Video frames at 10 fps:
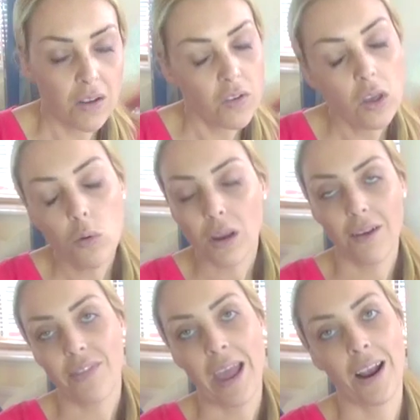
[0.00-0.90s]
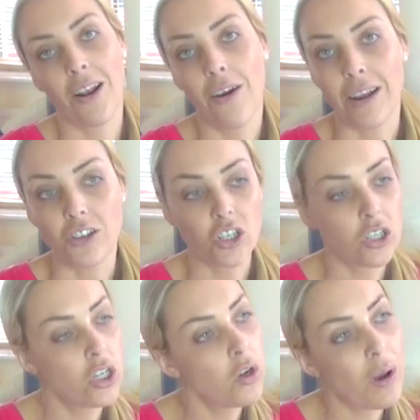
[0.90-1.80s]
If you give that client
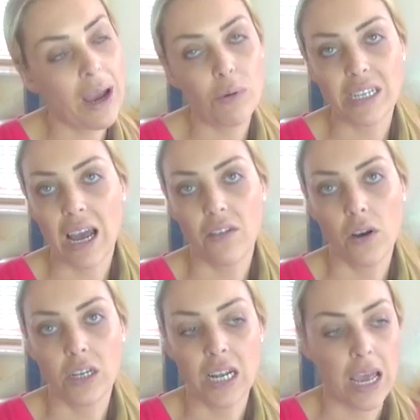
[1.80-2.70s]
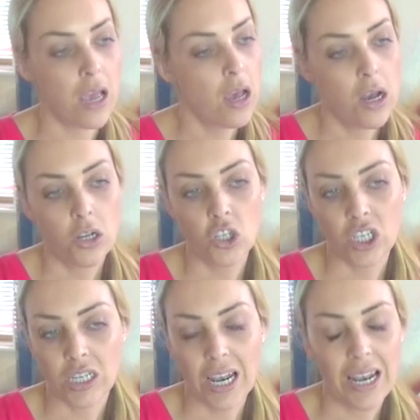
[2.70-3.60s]
just 2 hours out of her day
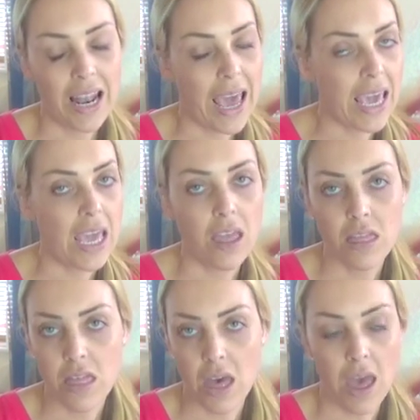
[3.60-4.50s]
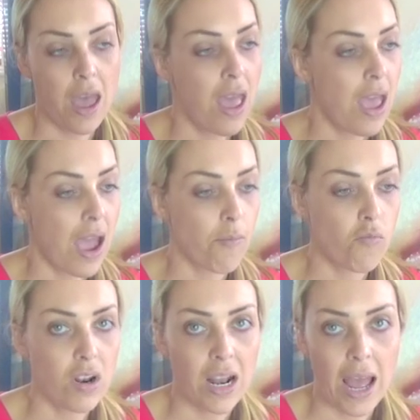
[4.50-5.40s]
just to lay there
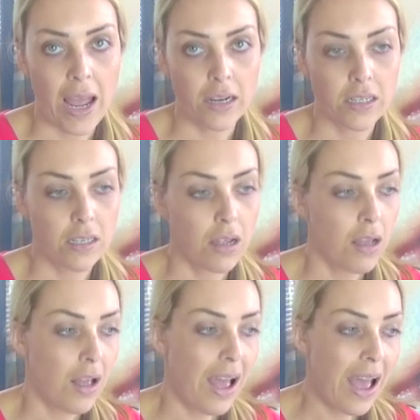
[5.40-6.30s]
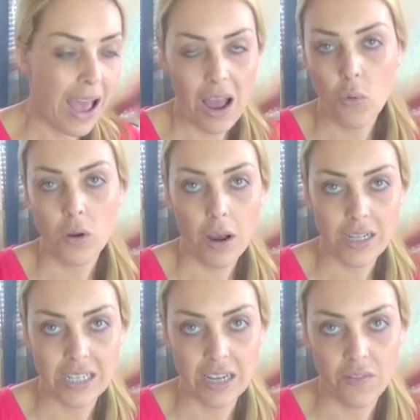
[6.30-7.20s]
and relax, how
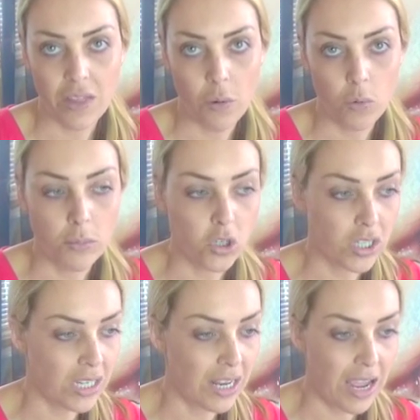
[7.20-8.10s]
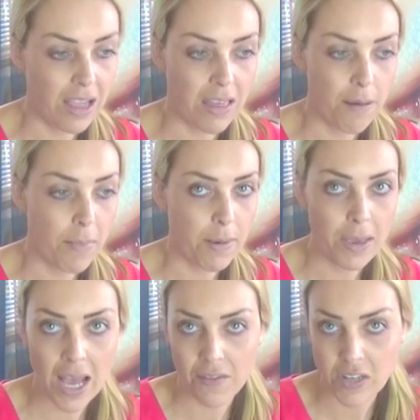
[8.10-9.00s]
nice is it for that woman just to lay there,
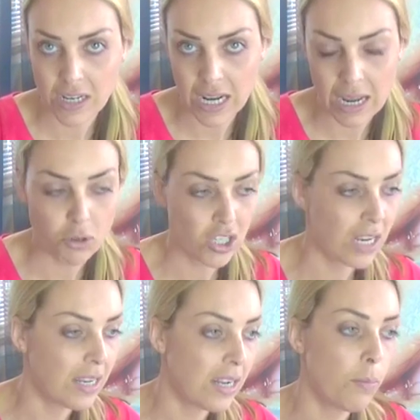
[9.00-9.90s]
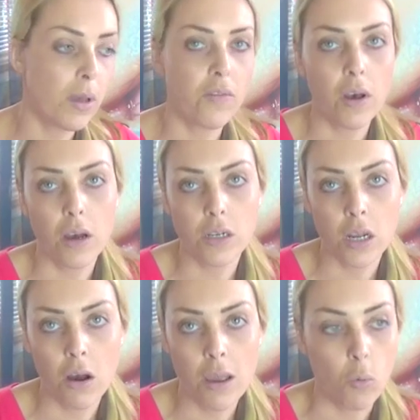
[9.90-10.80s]
maybe have a sleep, just a little bit of her
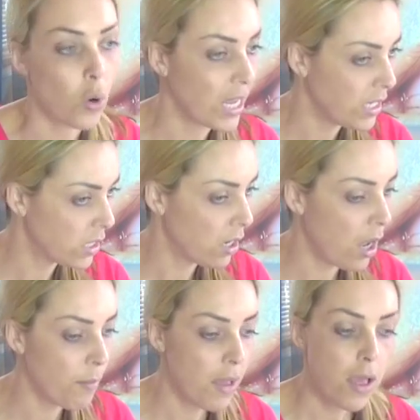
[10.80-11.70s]
time or his time,